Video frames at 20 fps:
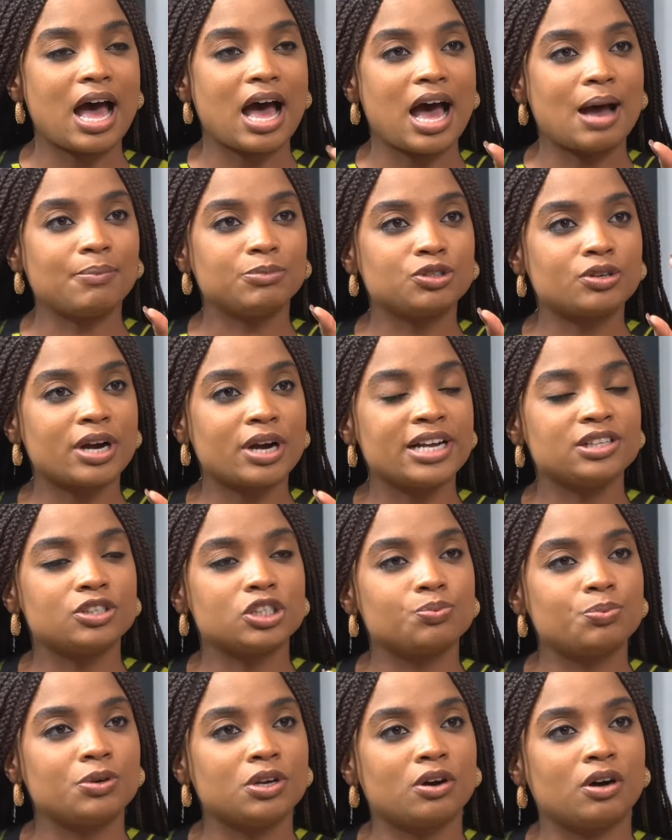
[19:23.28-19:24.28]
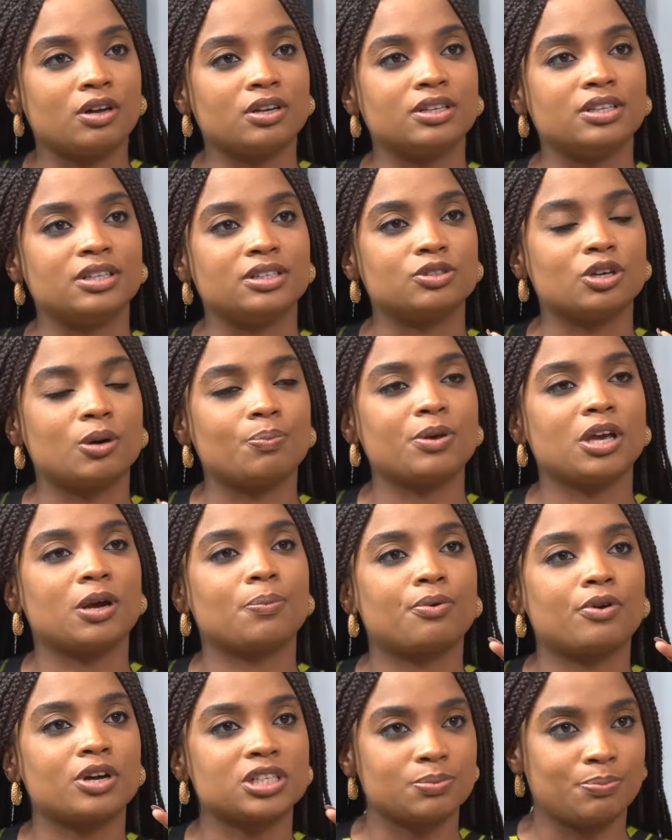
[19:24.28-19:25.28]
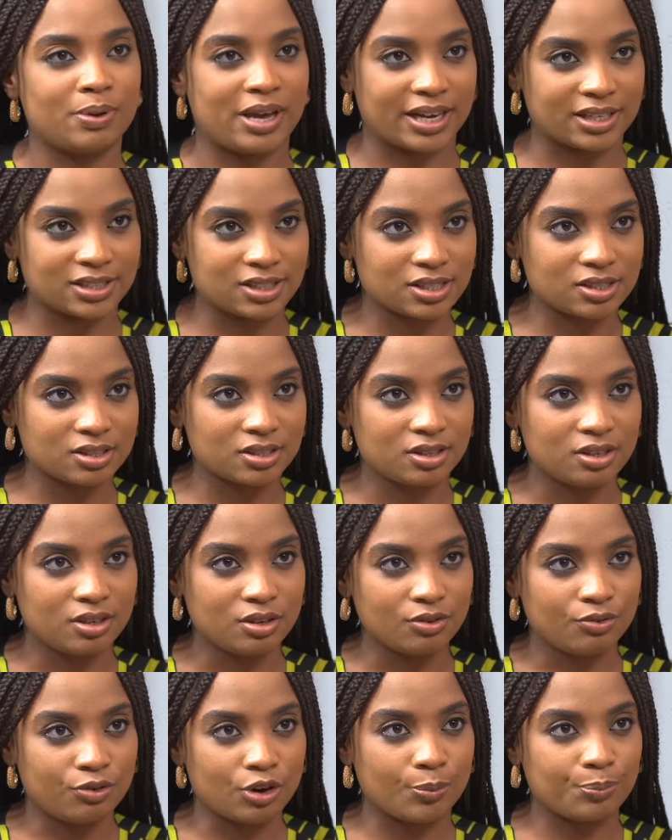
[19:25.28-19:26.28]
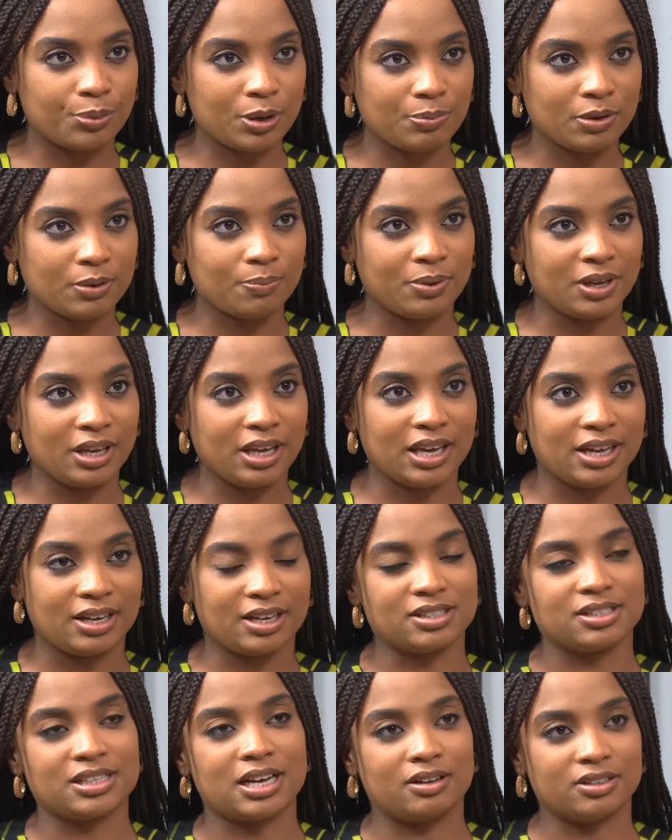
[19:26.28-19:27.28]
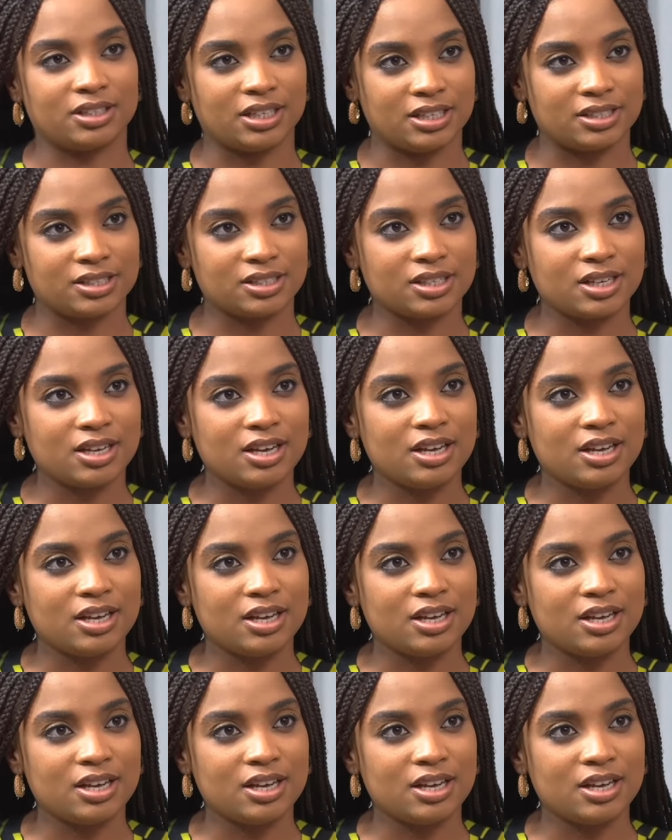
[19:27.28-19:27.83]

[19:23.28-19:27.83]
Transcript: I'm trying to speak on the topic prospects for PPP in the Southeast.